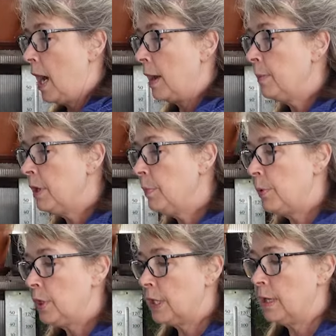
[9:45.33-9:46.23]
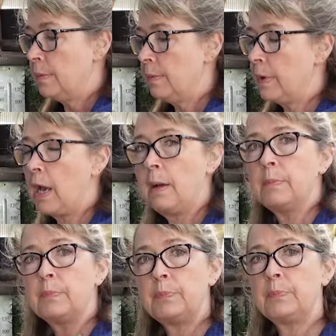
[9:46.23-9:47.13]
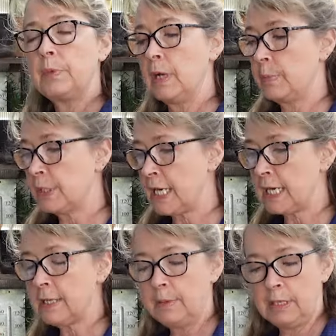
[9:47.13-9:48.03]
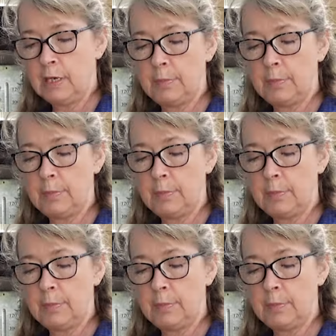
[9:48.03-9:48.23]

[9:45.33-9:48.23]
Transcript: I'm going to put them, I'm going to protect them a little